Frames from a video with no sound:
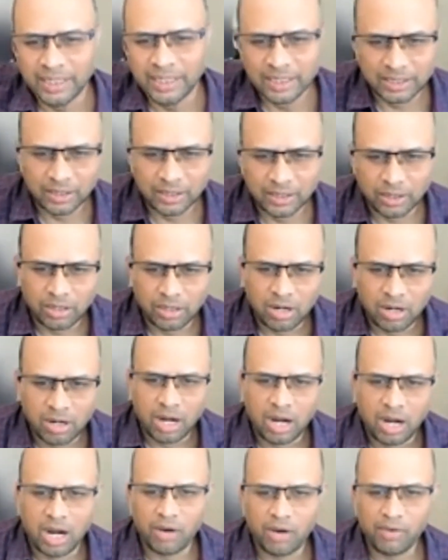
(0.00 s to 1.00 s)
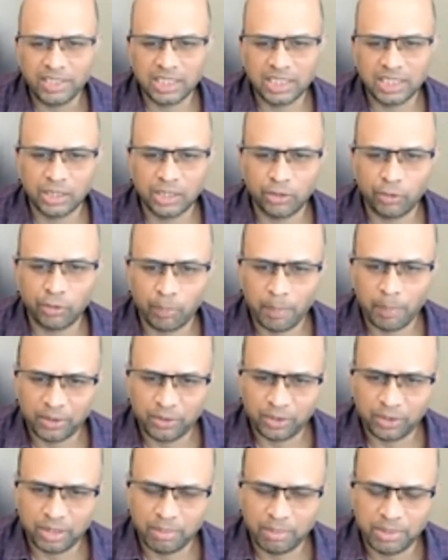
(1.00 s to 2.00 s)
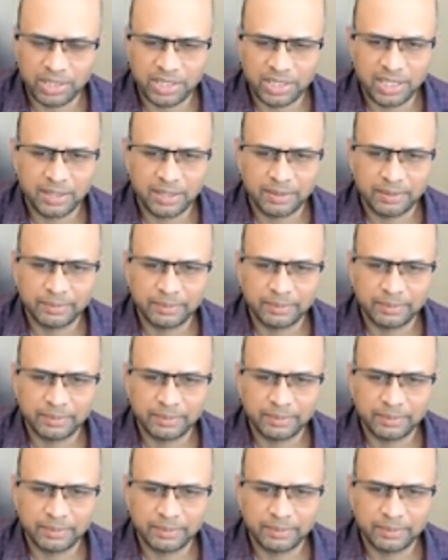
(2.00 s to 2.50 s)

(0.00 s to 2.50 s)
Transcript: So how are you giving back to community?